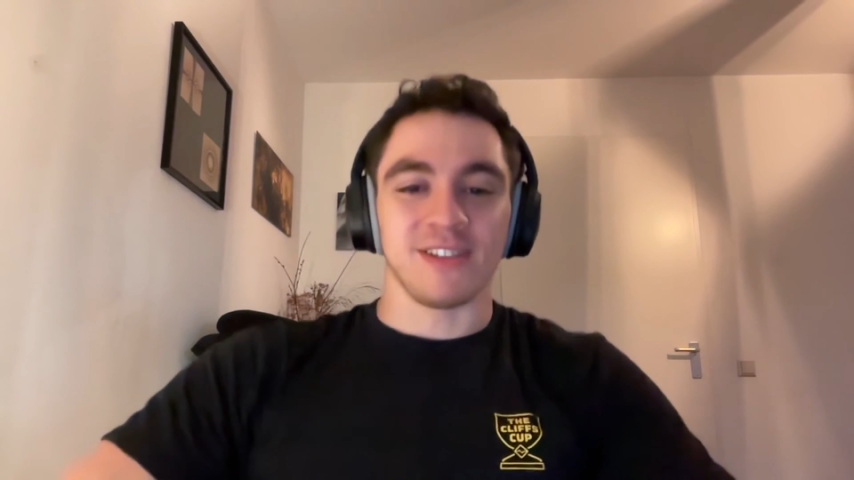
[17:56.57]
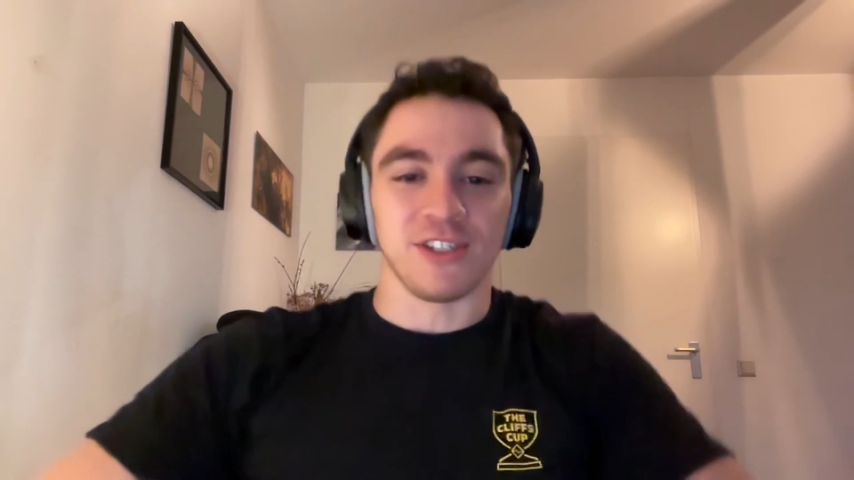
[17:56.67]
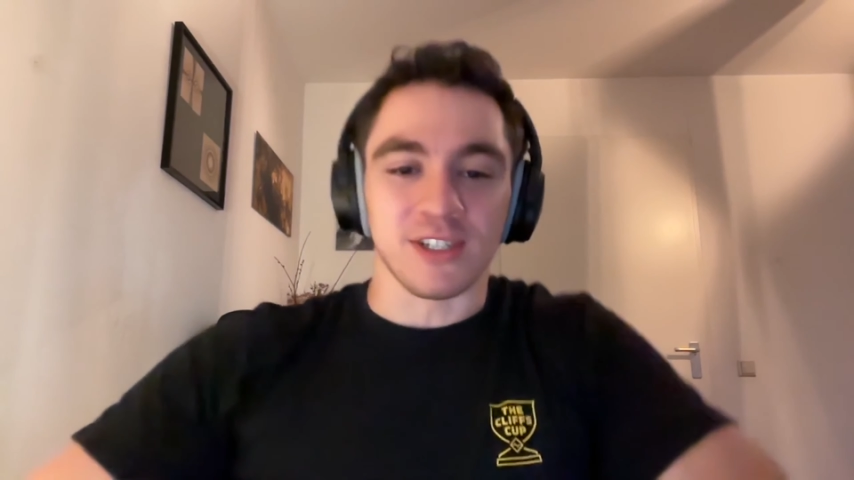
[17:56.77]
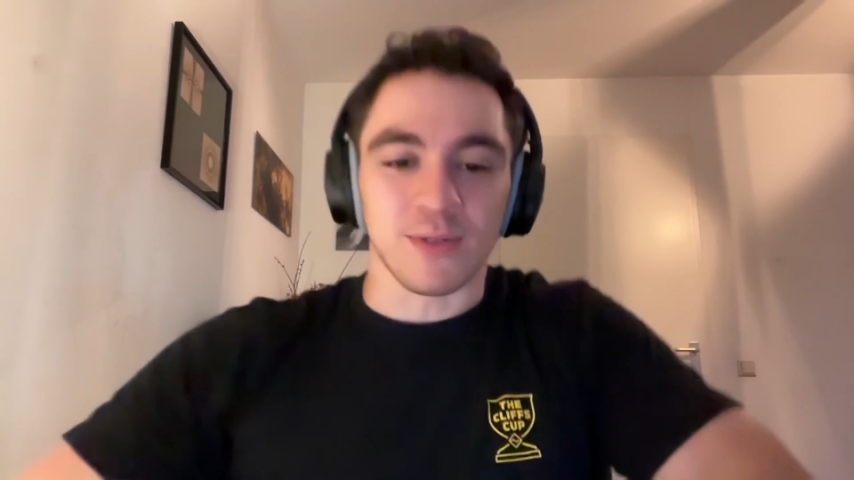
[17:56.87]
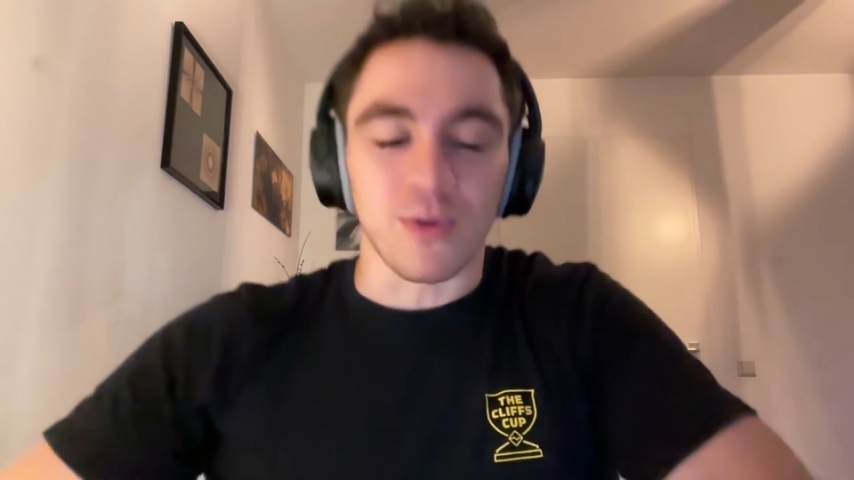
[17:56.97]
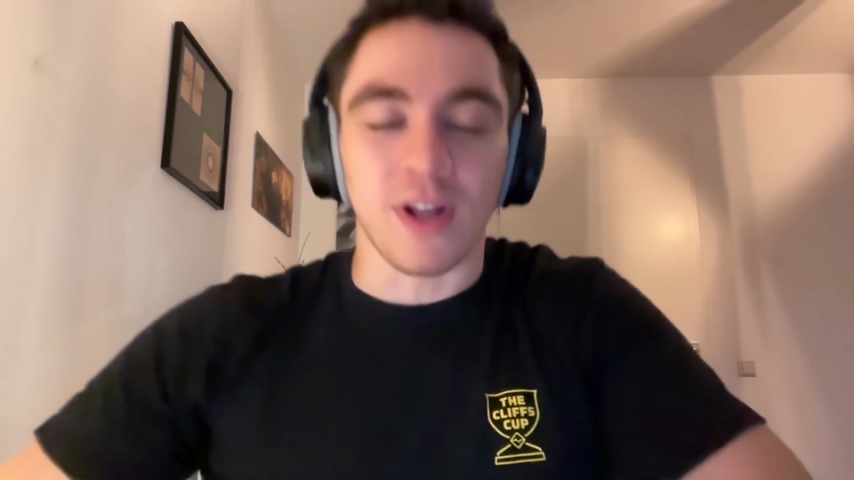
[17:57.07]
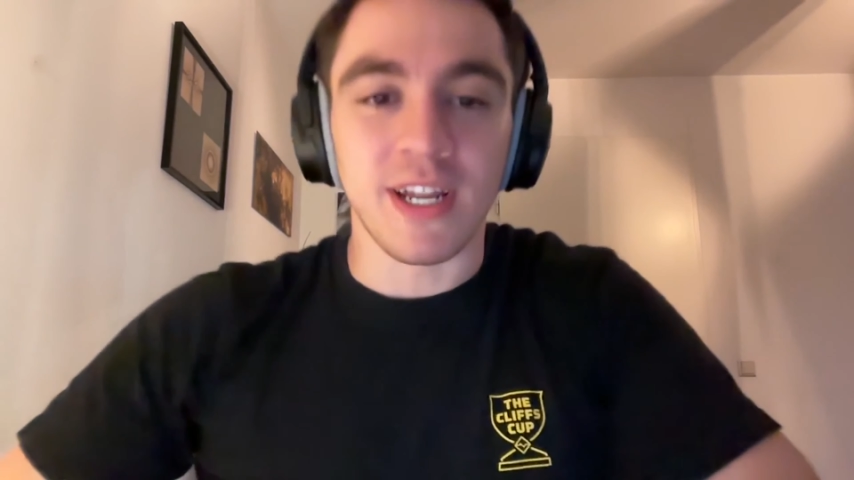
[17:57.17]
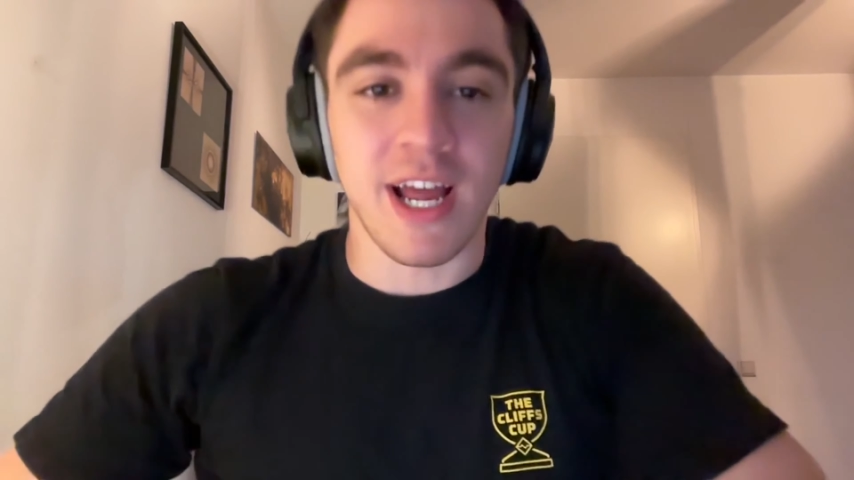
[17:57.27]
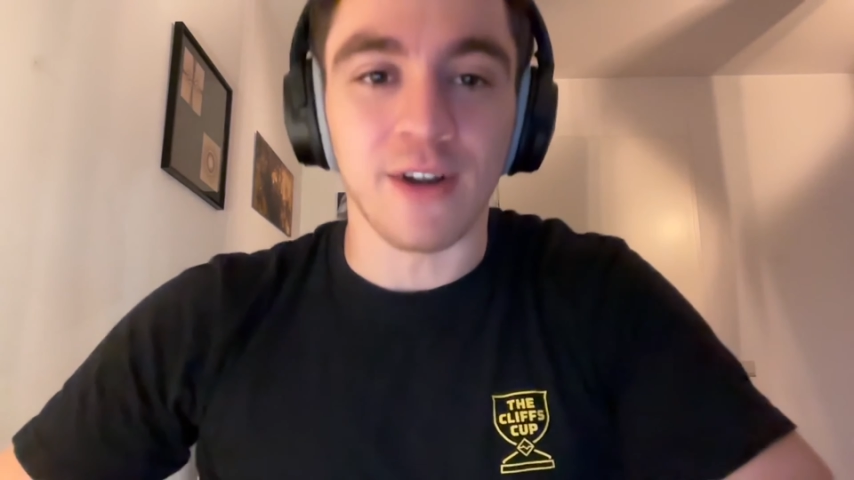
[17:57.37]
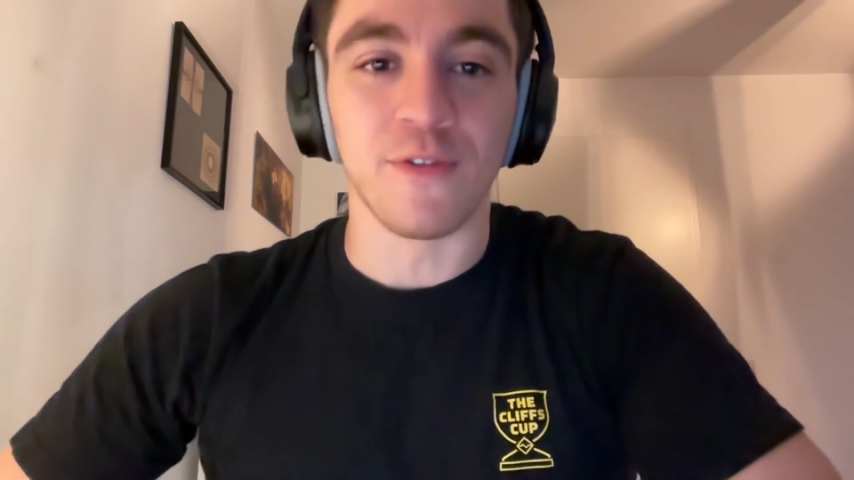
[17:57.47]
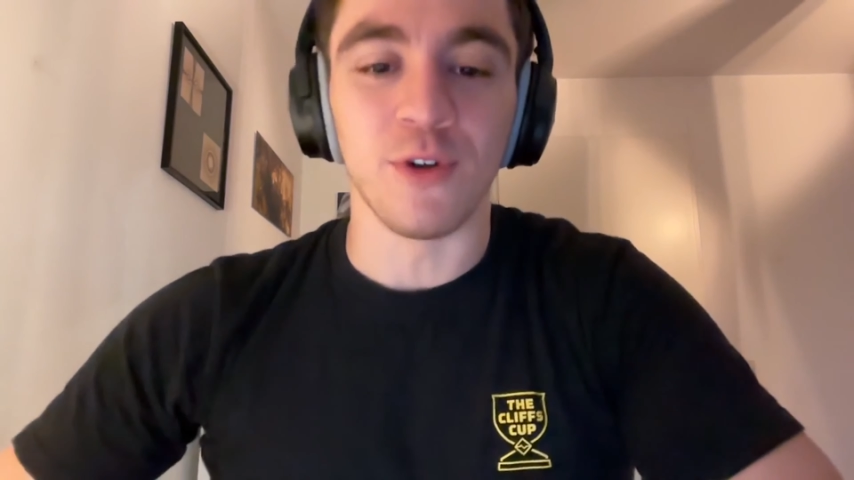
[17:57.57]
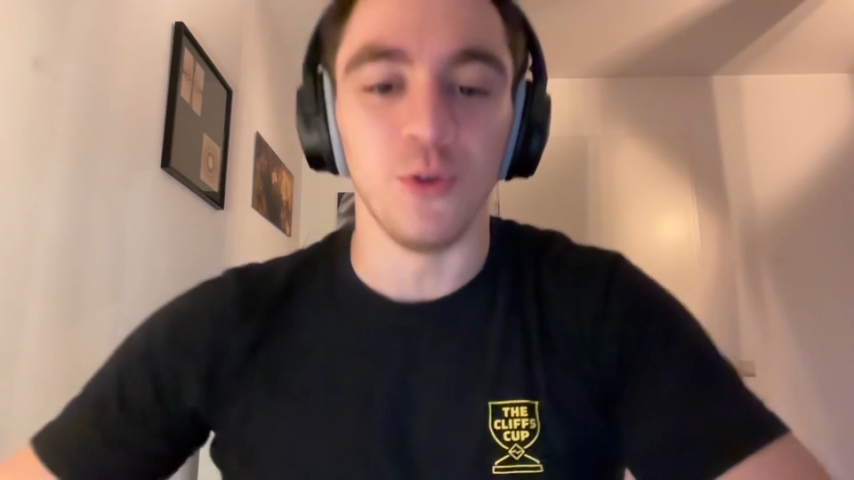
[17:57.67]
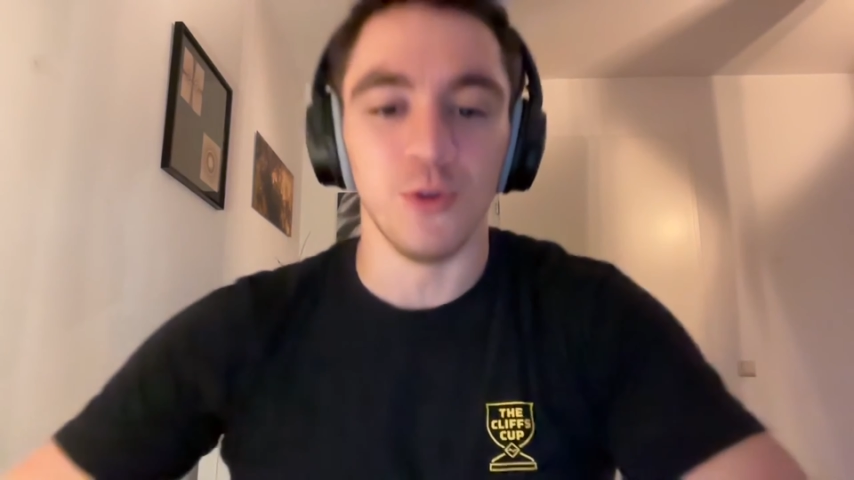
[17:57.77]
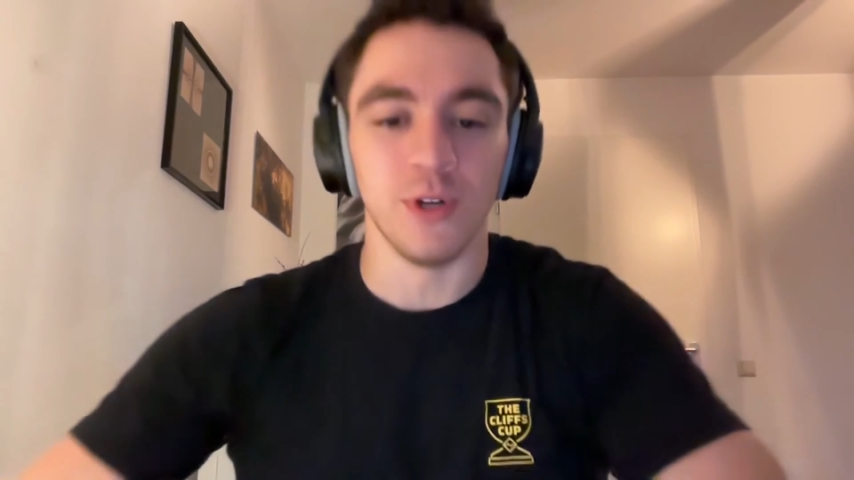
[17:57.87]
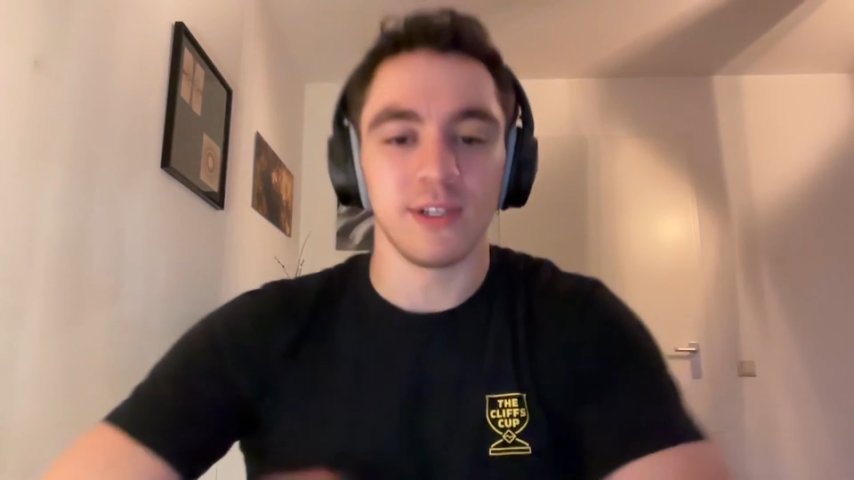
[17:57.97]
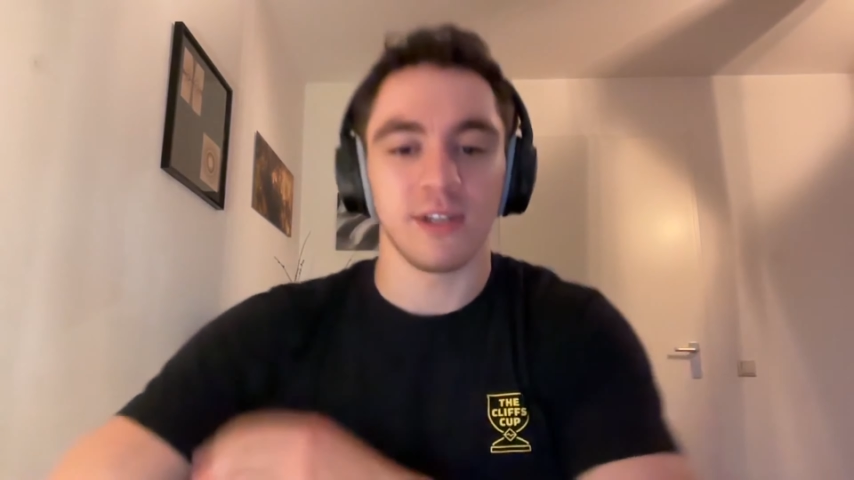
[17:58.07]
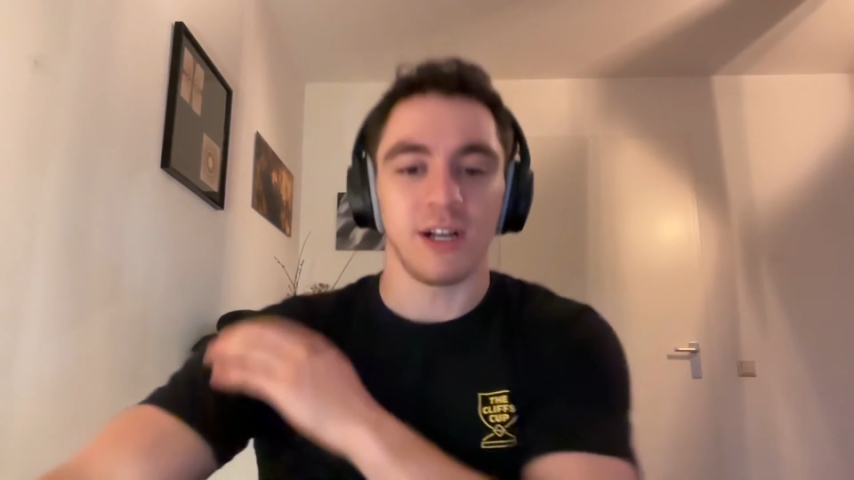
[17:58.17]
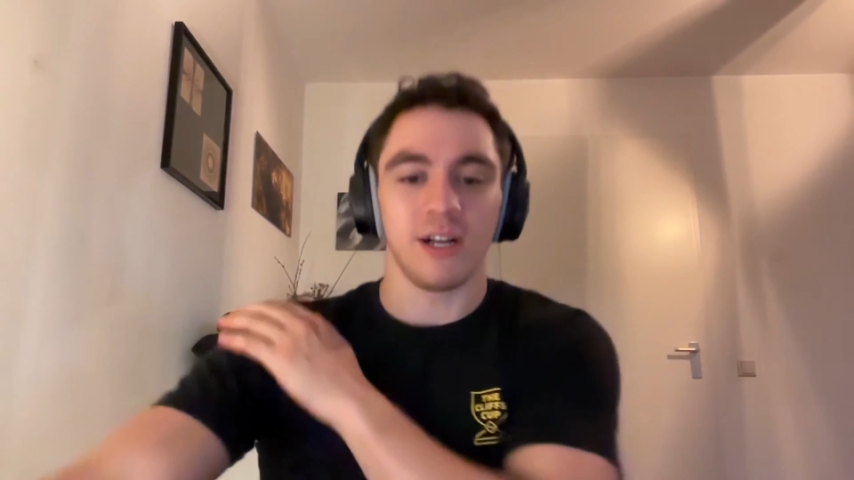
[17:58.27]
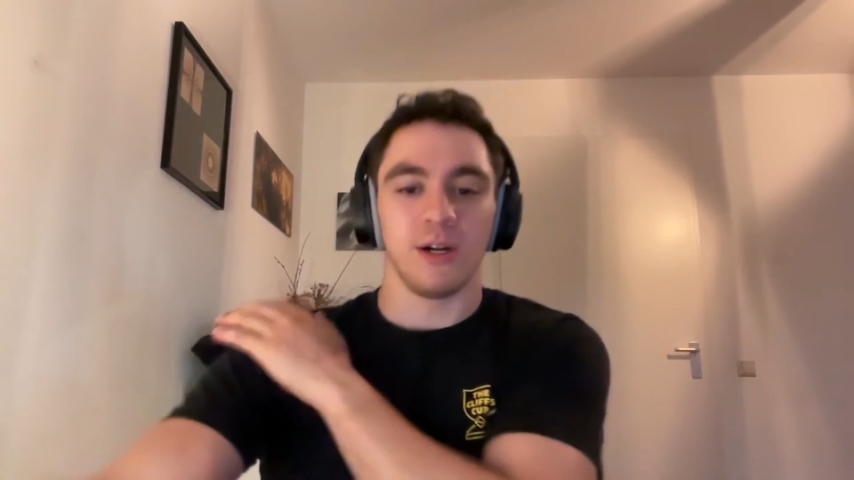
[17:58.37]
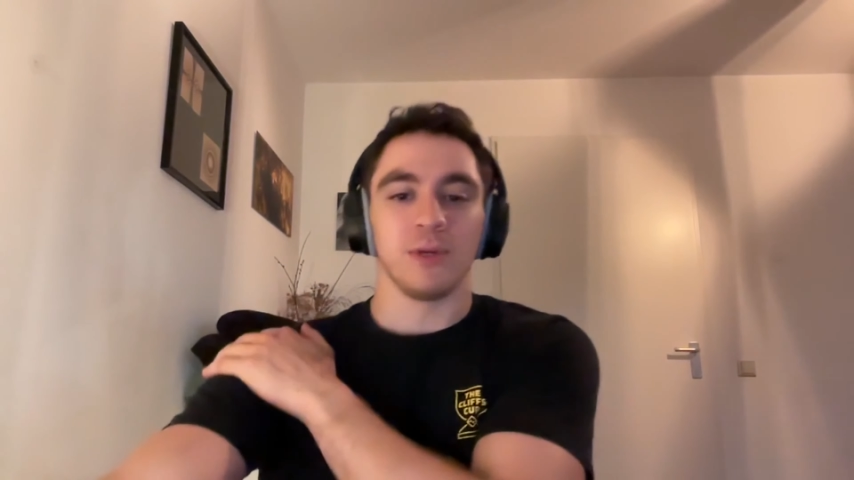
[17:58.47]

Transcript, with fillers: just rundown of who uh,